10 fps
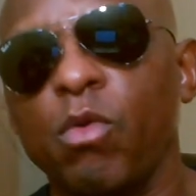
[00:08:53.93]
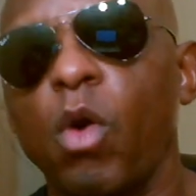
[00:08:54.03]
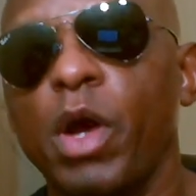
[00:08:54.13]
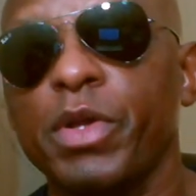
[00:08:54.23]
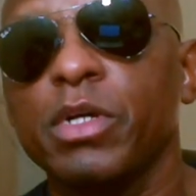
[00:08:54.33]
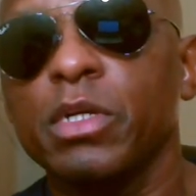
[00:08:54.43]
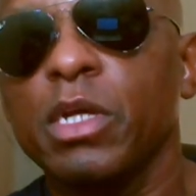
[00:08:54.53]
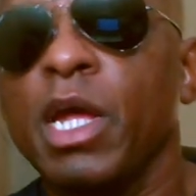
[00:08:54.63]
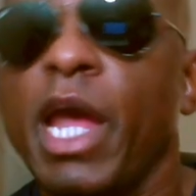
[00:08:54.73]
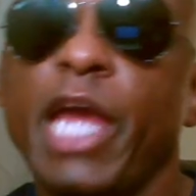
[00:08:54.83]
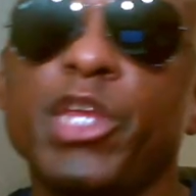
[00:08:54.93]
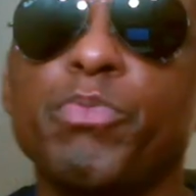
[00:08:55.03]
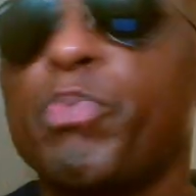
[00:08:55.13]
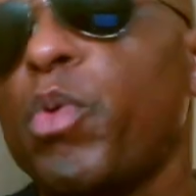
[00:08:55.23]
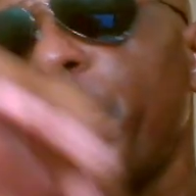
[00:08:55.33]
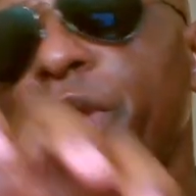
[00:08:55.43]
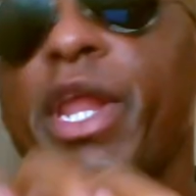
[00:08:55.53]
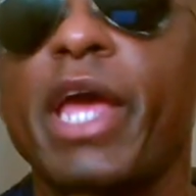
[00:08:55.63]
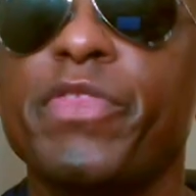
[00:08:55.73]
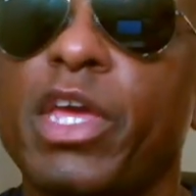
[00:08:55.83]
water and you pour it in
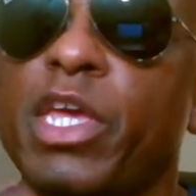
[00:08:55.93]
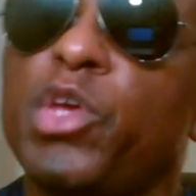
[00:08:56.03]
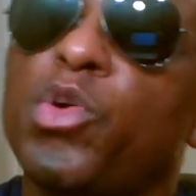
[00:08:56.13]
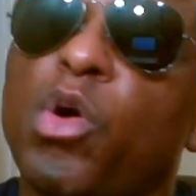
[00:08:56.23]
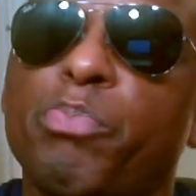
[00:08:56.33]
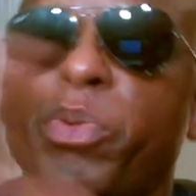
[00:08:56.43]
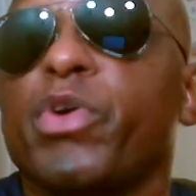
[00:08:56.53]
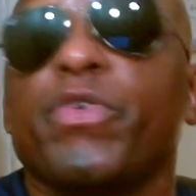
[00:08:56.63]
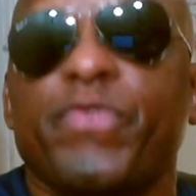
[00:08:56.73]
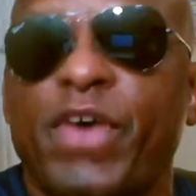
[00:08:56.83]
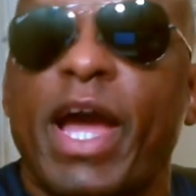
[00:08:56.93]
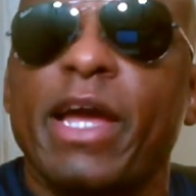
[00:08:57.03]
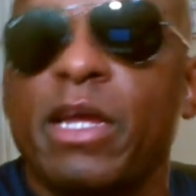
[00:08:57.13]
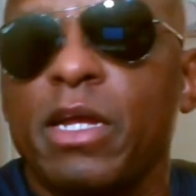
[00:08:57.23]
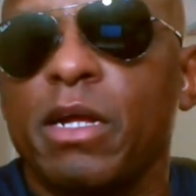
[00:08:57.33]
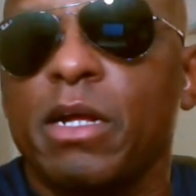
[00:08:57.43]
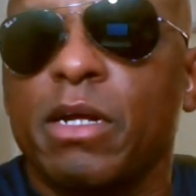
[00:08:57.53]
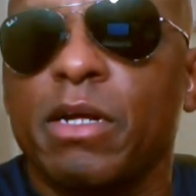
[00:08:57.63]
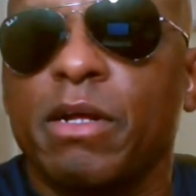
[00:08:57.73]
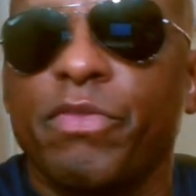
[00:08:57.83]
there thinking you're going to purify
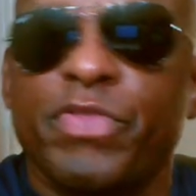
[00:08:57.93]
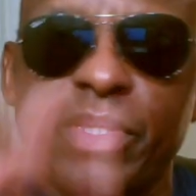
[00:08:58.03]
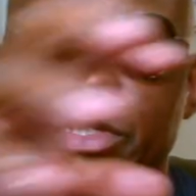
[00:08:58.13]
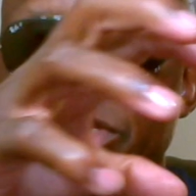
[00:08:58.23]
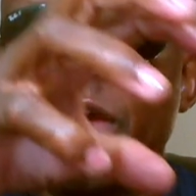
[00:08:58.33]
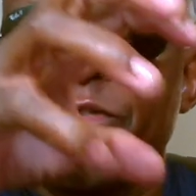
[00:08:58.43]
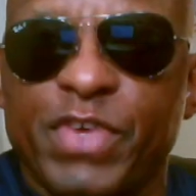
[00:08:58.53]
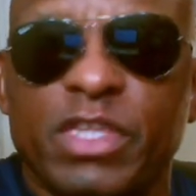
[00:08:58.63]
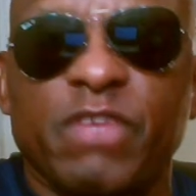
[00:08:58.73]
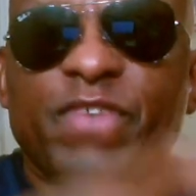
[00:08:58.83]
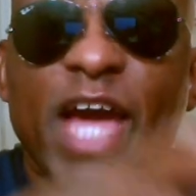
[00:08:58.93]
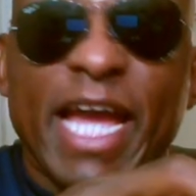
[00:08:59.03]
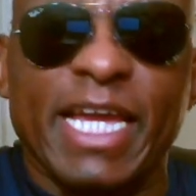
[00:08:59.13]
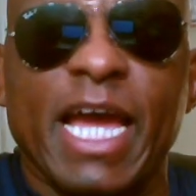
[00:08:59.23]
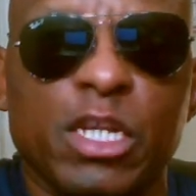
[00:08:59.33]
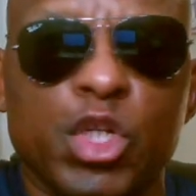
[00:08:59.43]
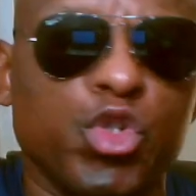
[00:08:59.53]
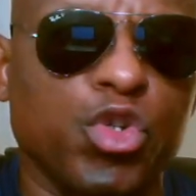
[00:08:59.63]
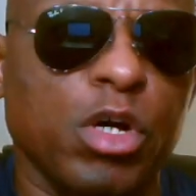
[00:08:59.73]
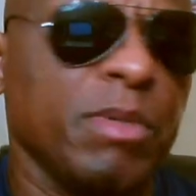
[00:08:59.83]
uh, this 55 gallon
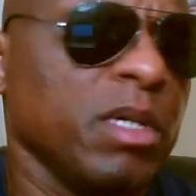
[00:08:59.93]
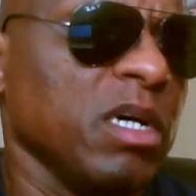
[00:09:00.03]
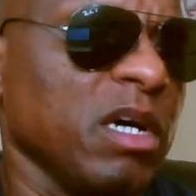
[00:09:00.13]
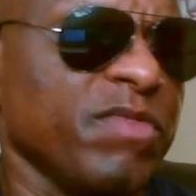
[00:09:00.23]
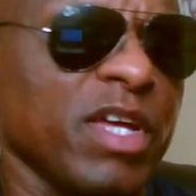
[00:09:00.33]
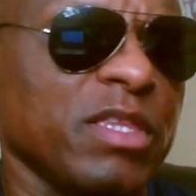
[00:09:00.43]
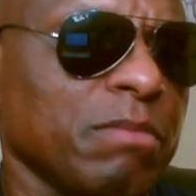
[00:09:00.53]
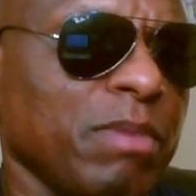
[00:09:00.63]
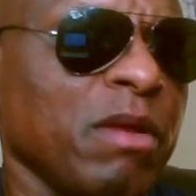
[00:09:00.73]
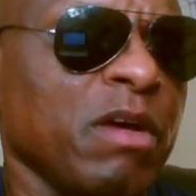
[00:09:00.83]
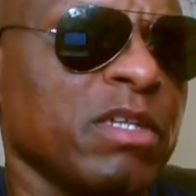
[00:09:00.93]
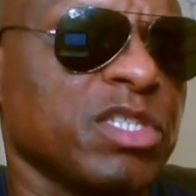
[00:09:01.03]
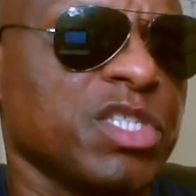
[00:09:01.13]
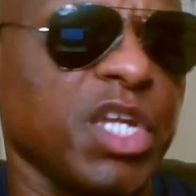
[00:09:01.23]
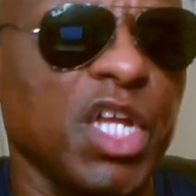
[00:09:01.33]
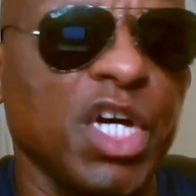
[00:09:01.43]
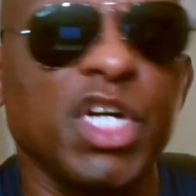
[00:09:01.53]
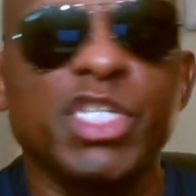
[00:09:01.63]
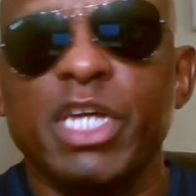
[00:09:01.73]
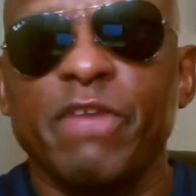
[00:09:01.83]
drum of nothing but
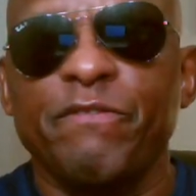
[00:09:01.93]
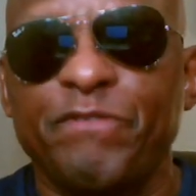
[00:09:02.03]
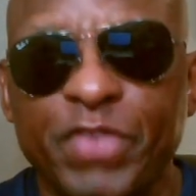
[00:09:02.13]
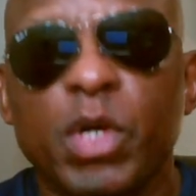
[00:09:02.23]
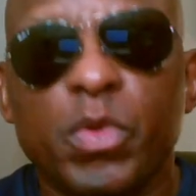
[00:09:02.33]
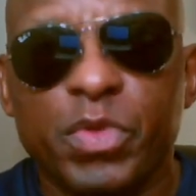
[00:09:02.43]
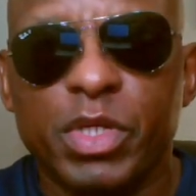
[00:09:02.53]
sludge and filth.